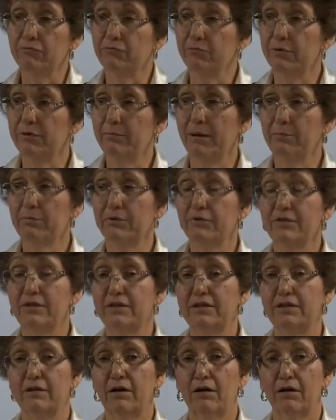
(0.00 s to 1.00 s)
Remember,
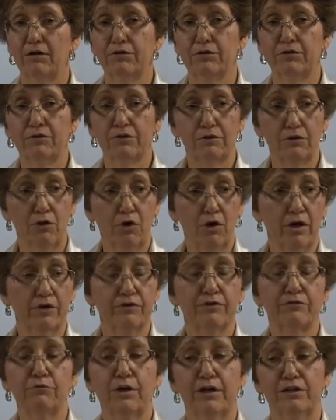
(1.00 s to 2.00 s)
under the
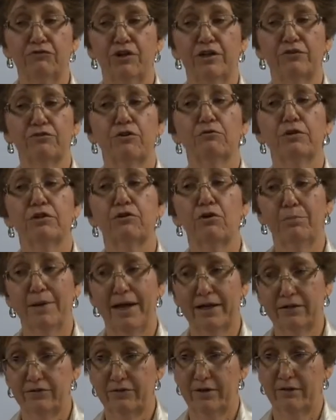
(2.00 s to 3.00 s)
laws, credit checks only go
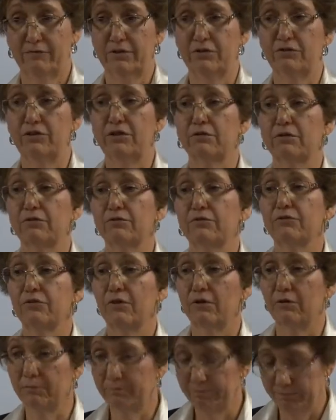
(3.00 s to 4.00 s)
back 7 years,
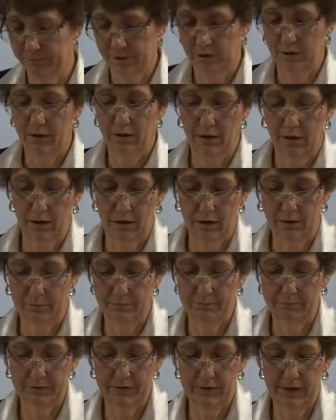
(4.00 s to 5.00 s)
so
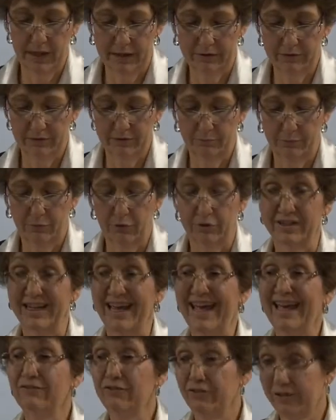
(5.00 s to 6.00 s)
that's important.
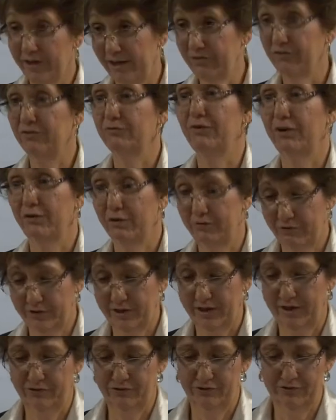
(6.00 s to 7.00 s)
Education
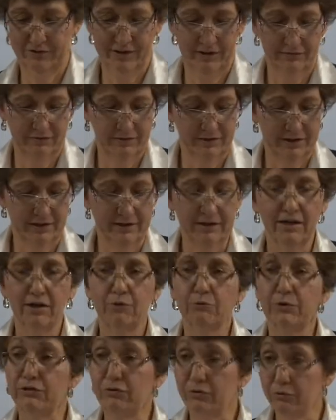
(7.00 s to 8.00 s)
verification, definitely.
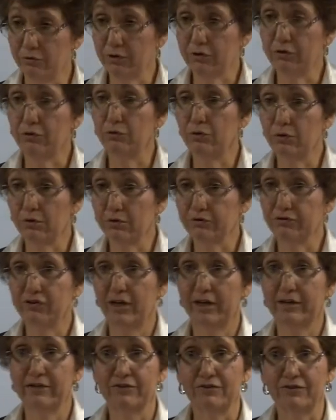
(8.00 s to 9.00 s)
We do the Google
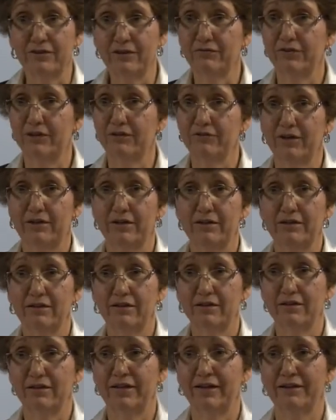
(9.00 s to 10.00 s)
check, see if there's
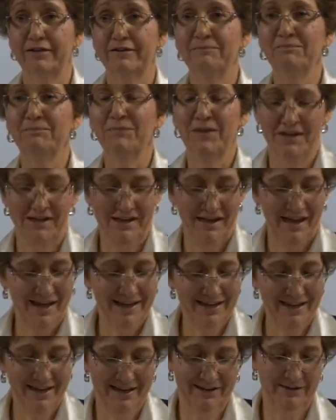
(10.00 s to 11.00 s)
anything there. I
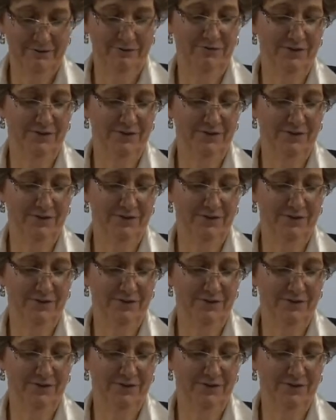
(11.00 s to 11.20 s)
had a